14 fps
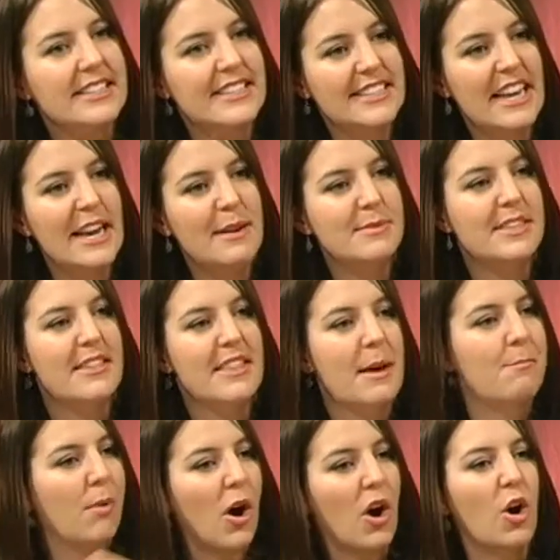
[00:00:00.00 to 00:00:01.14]
It seems that they're
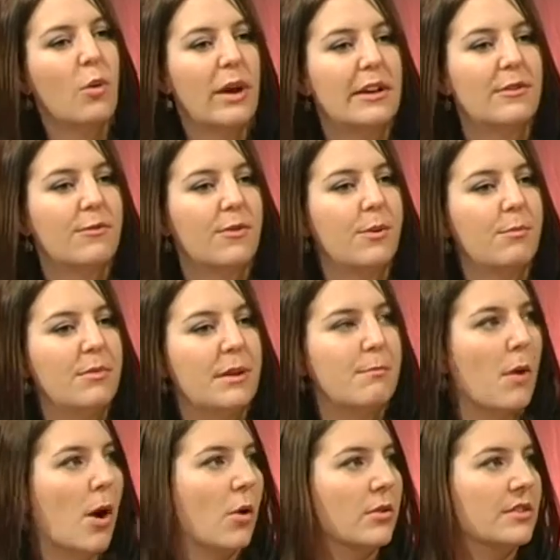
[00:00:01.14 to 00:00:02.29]
borrowing from the
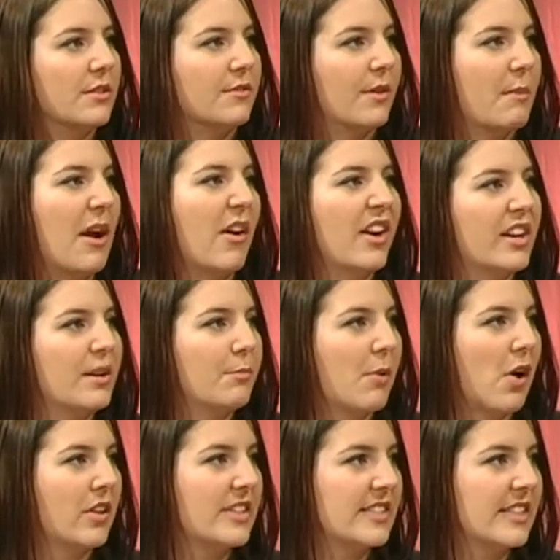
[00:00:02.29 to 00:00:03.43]
mould of American
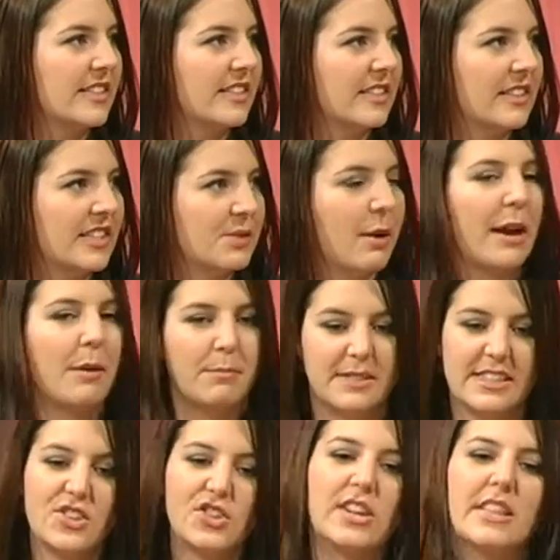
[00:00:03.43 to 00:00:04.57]
politics in this way and
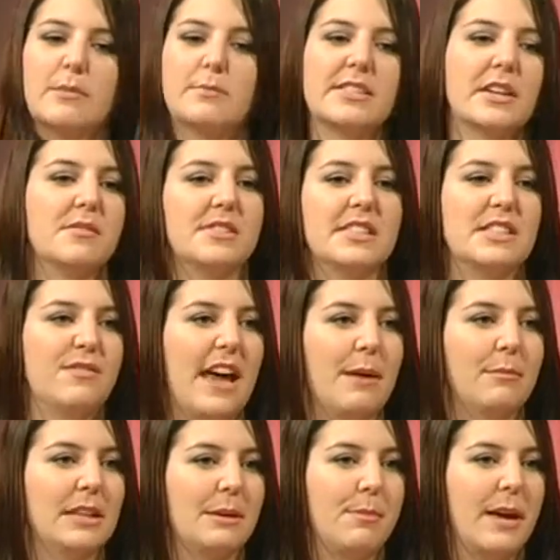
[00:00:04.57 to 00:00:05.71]
positioning themselves as
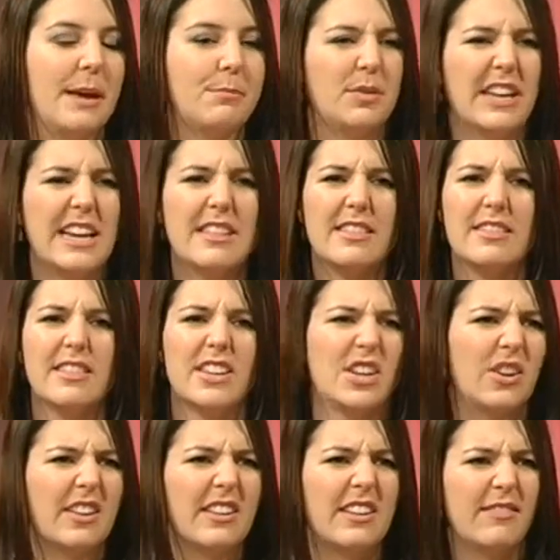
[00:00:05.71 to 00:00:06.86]
family people.
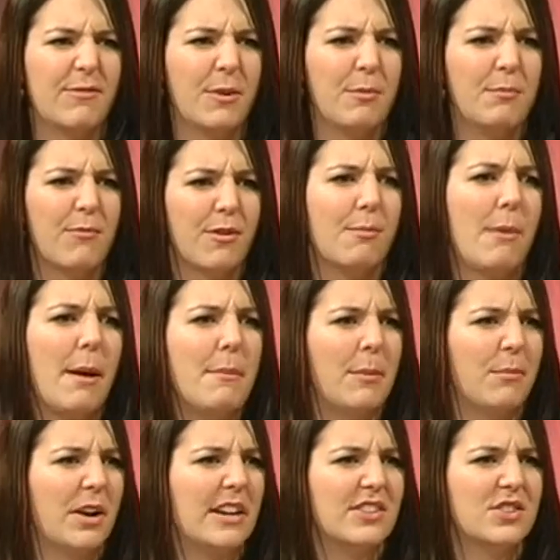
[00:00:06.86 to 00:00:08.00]
From my
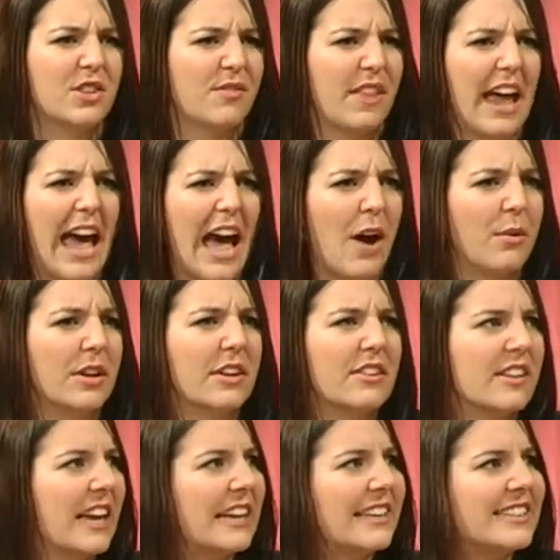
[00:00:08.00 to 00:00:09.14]
memory, in sort of the Howard
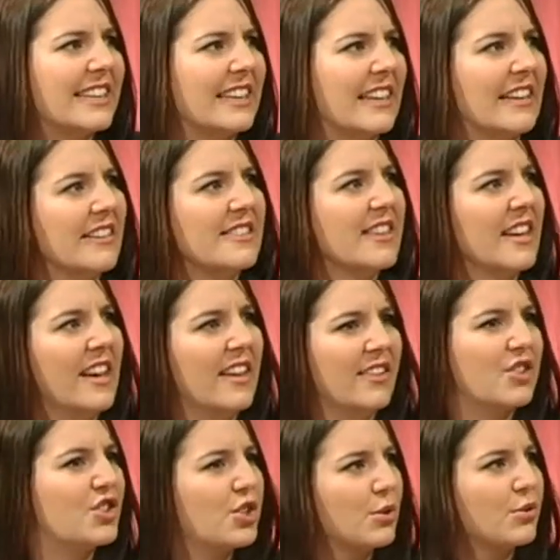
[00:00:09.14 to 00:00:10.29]
and Keating years,
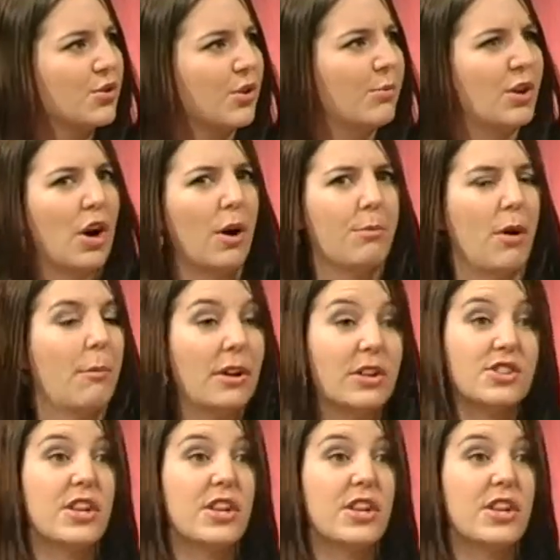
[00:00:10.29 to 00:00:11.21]
the children were not prominent.